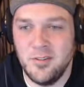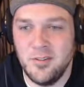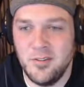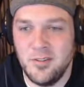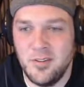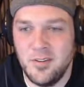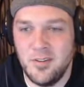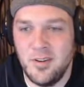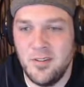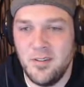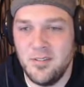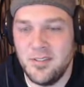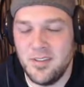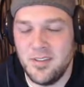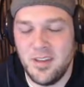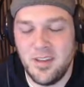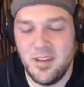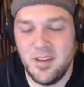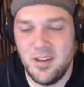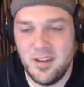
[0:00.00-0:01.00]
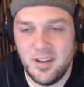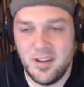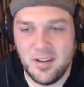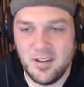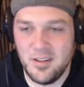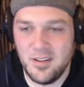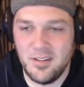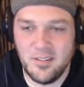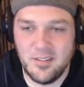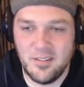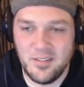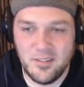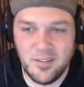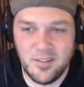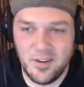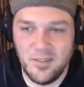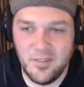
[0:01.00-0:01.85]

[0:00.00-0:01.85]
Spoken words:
So I was like, well.